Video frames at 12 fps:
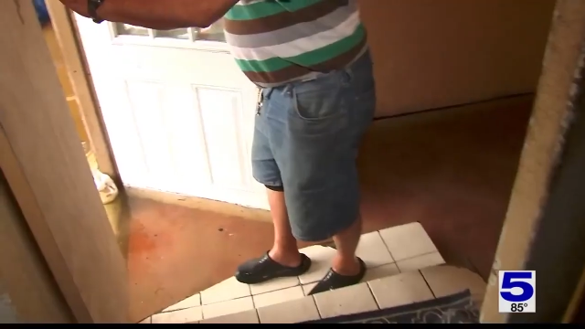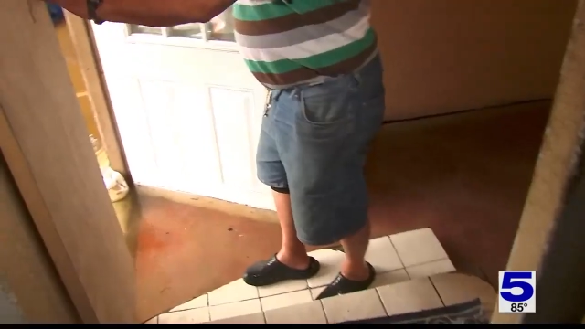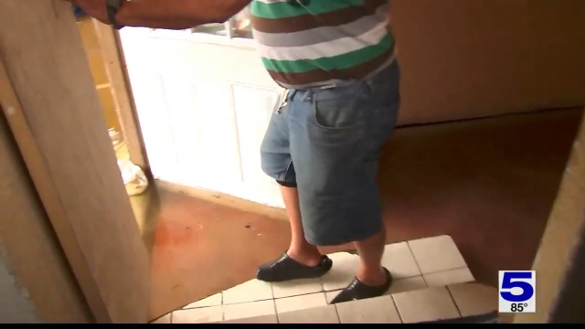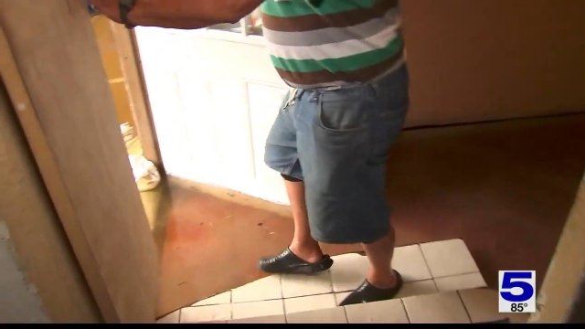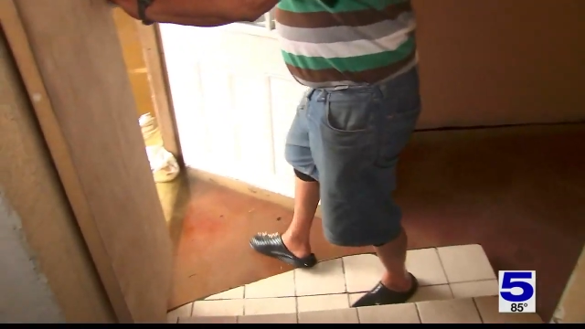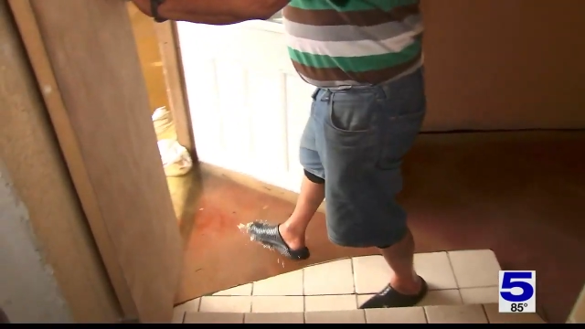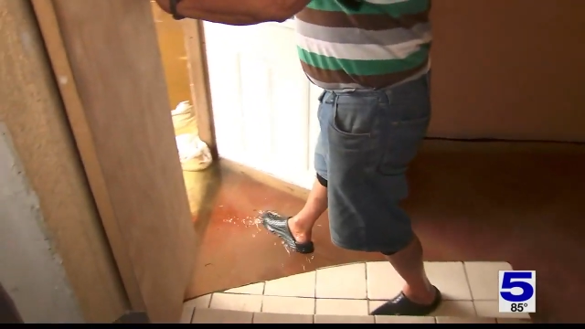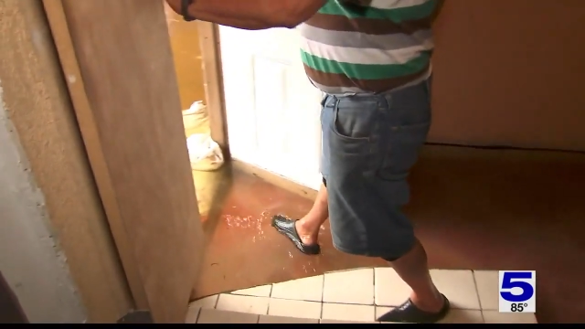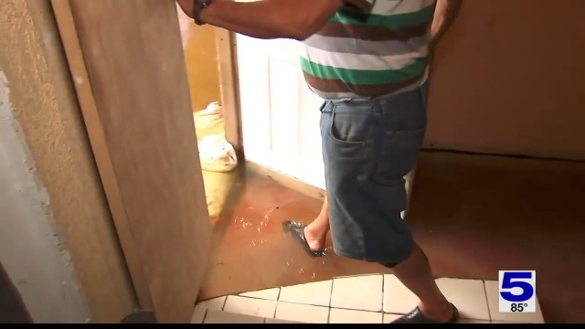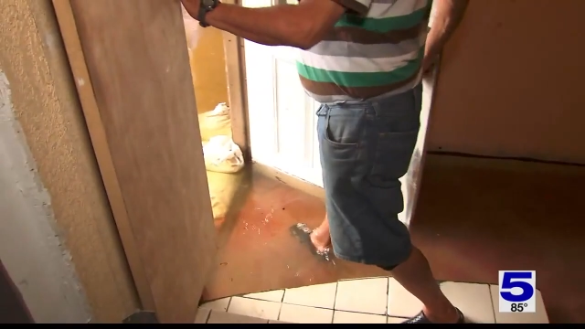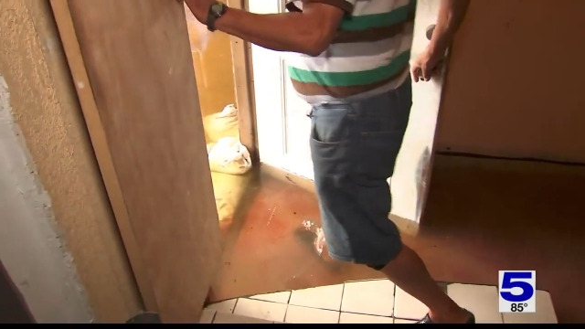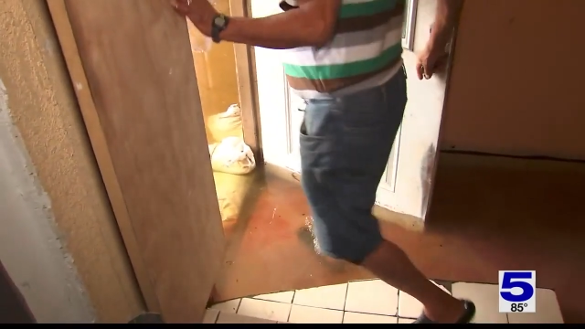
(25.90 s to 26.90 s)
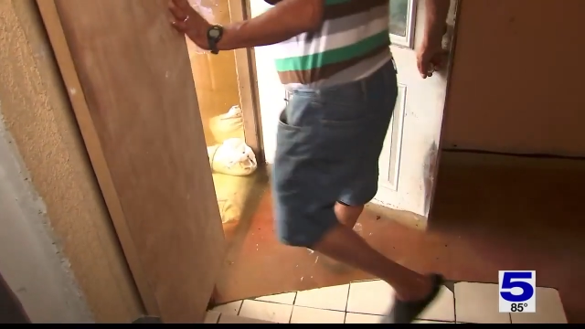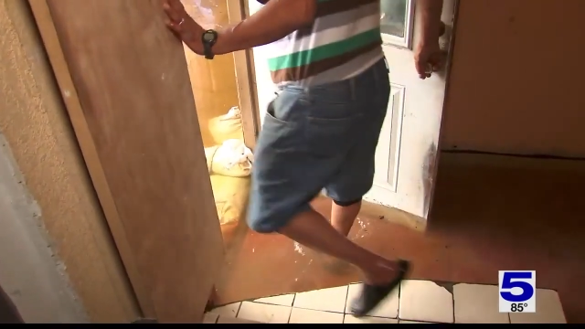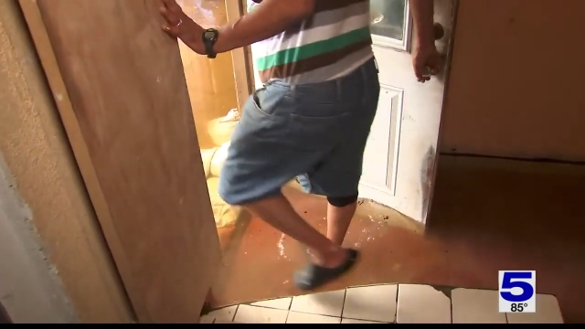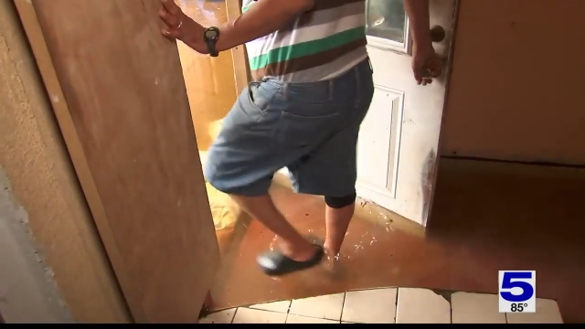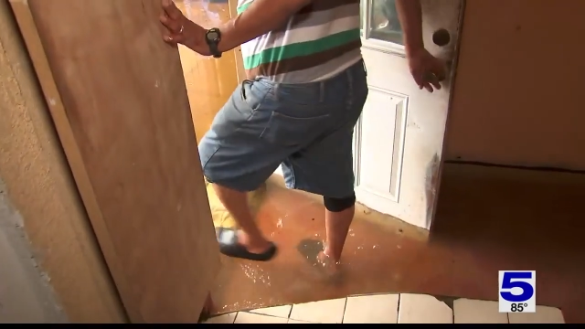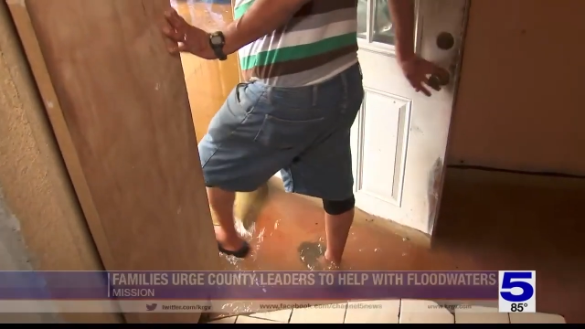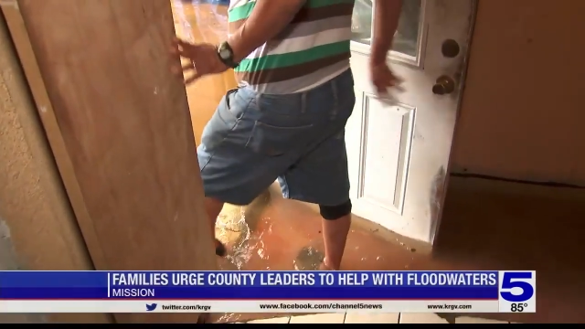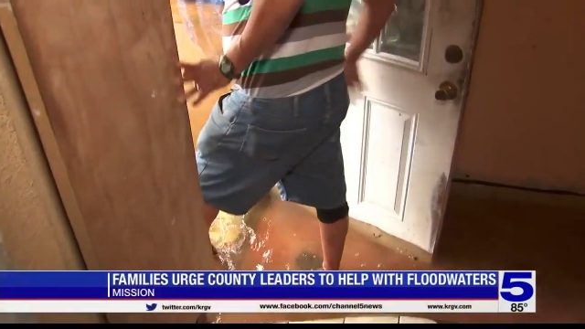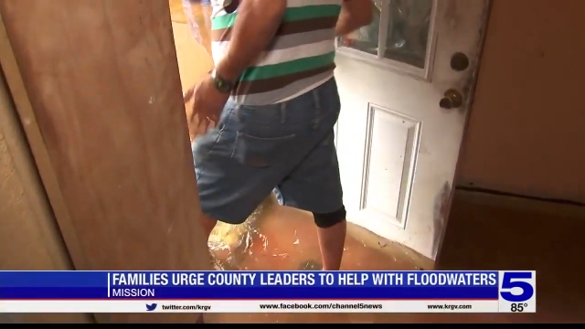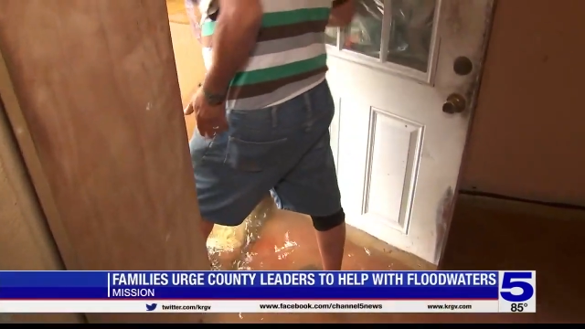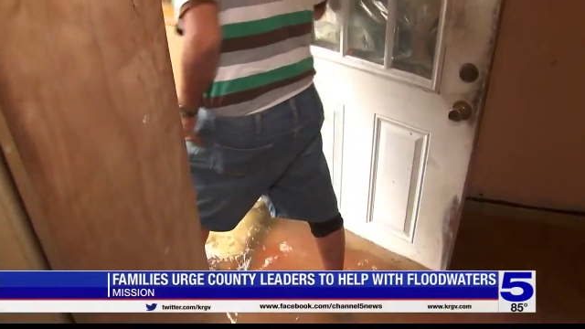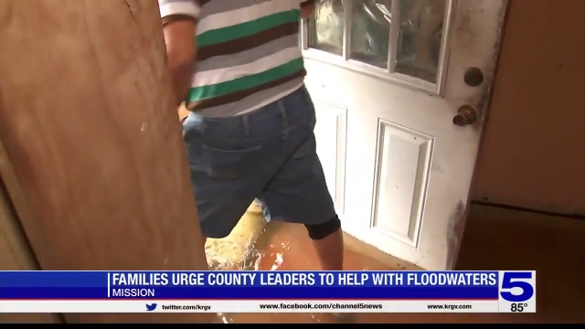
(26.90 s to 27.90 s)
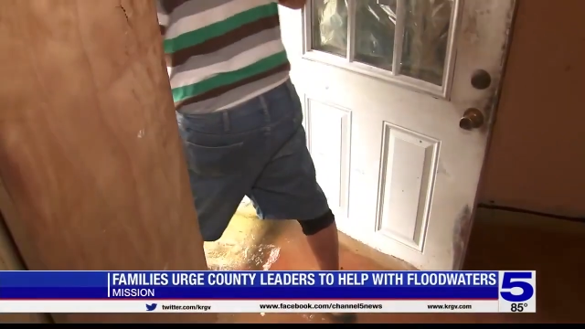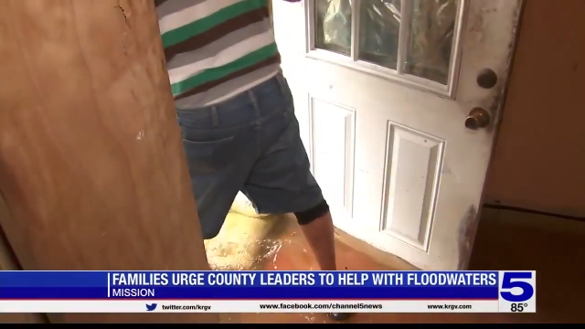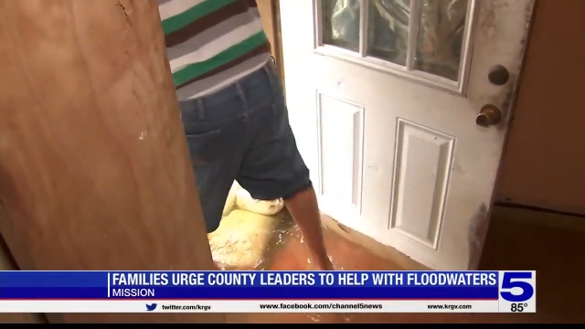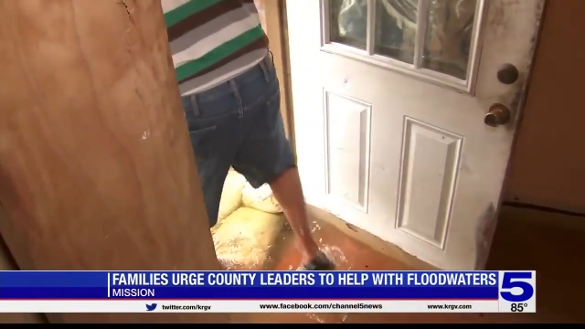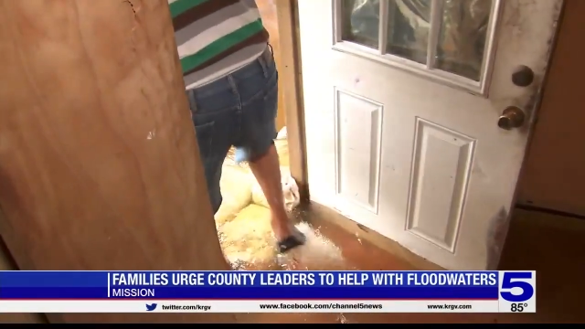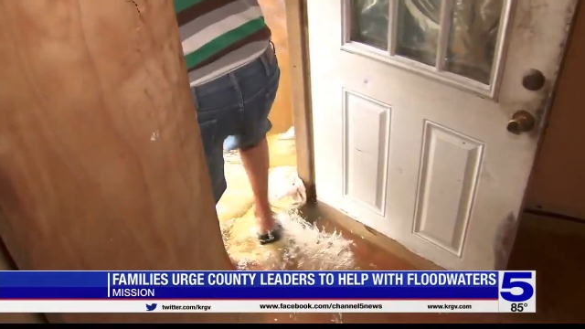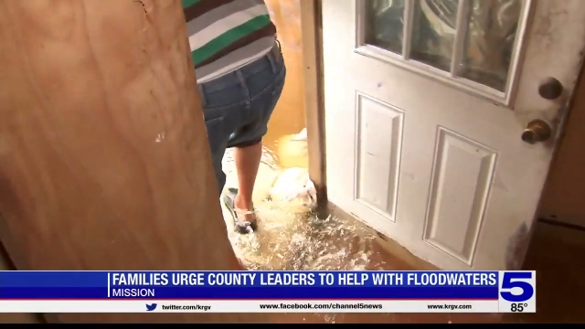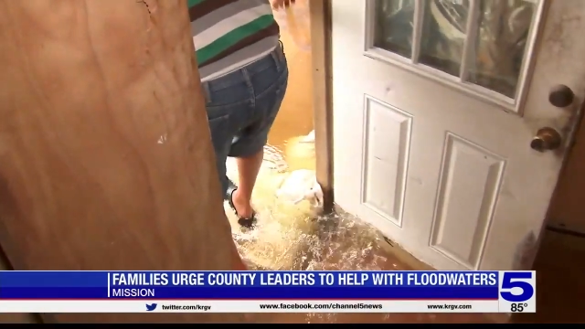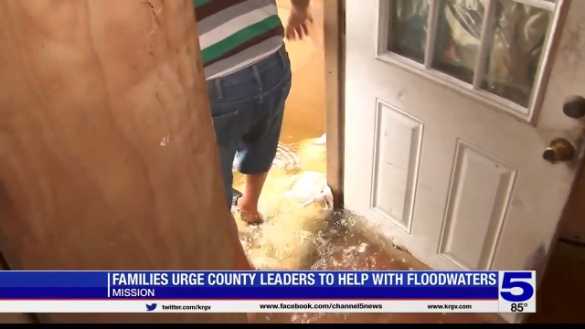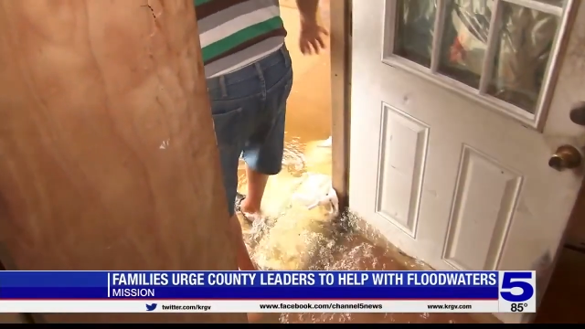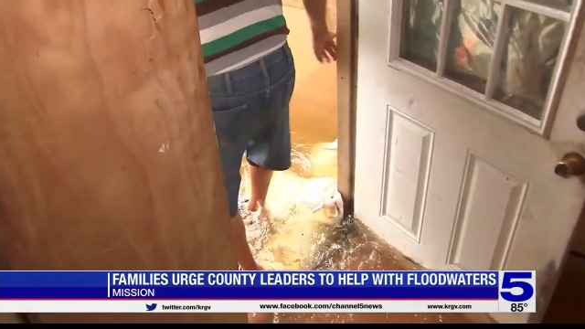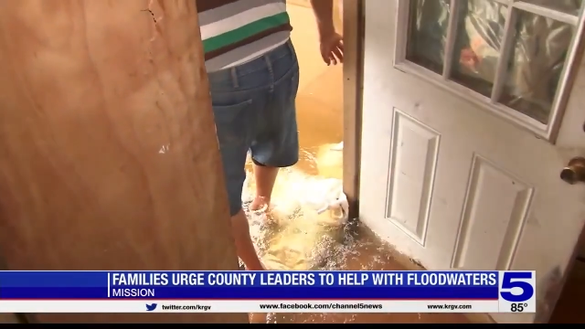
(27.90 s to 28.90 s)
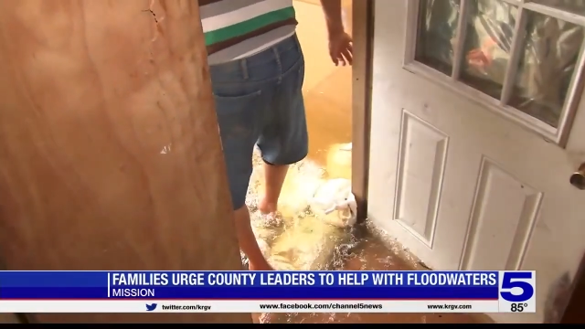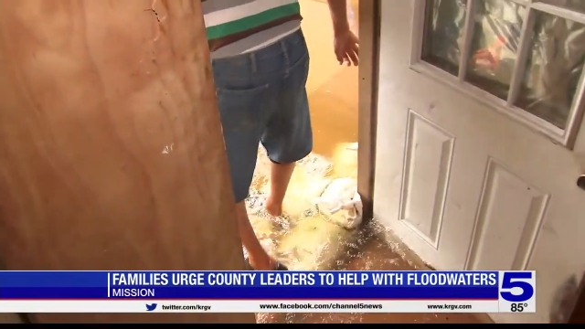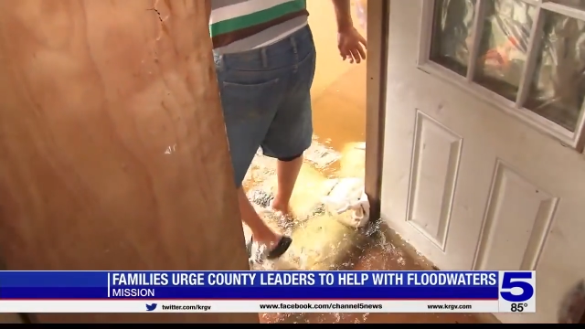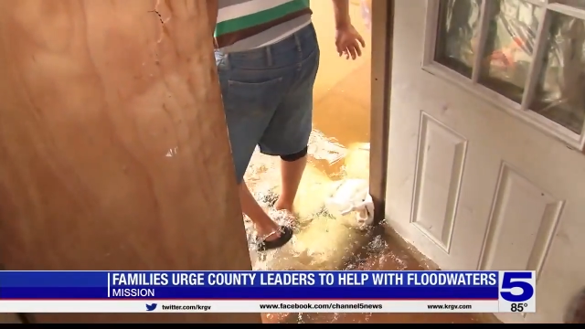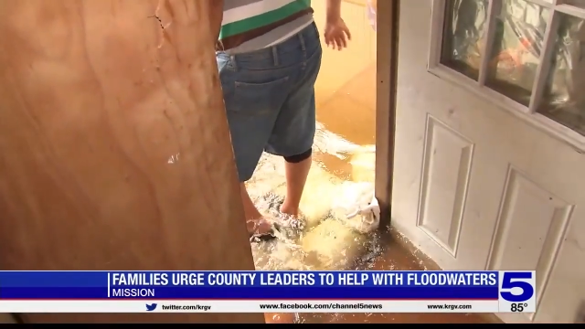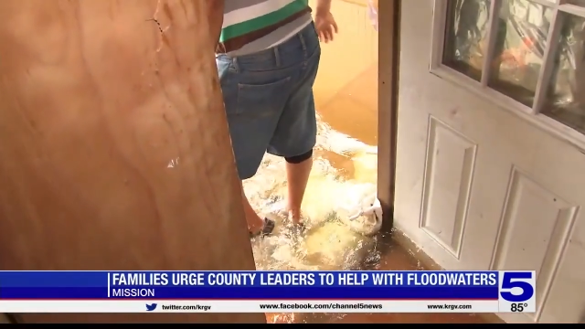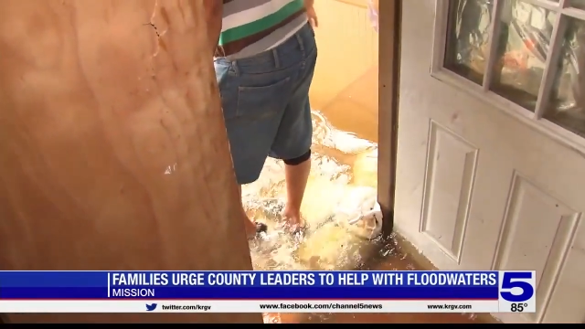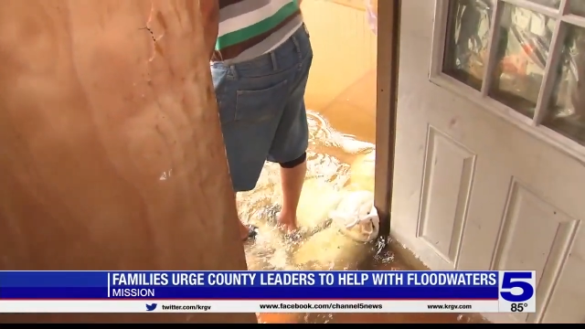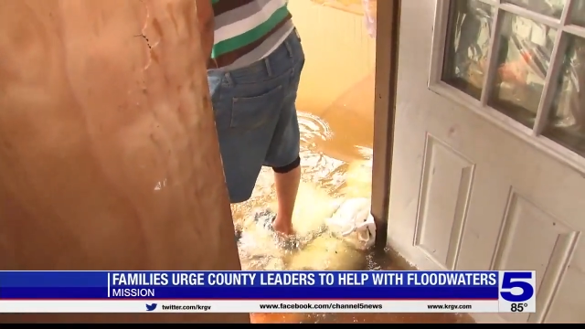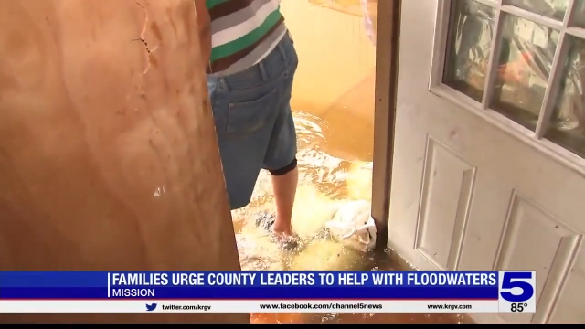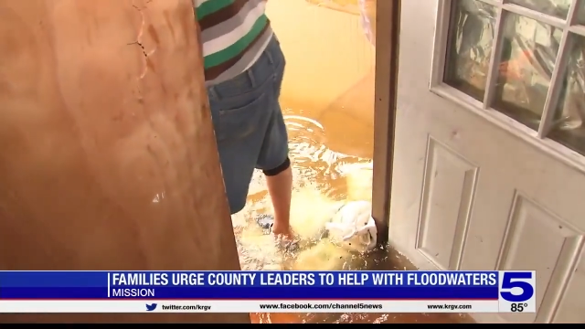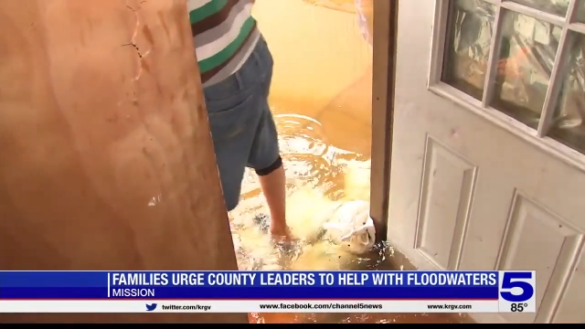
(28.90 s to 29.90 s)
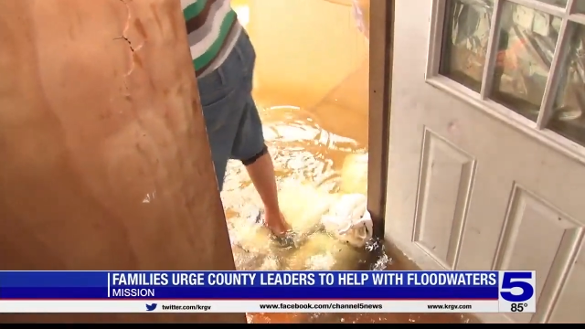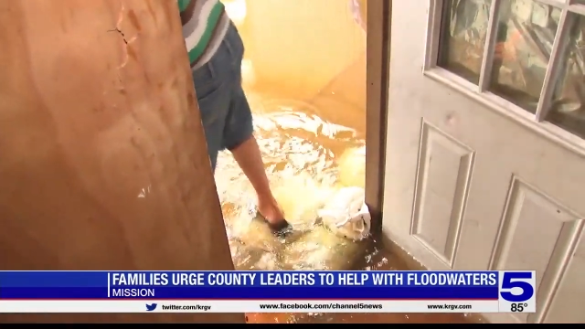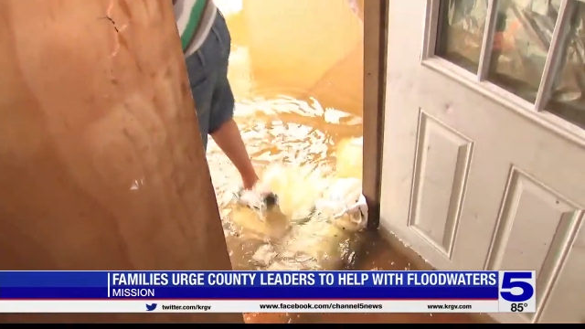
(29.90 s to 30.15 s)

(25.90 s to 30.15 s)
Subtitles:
No face is visible, so there are no lips to read.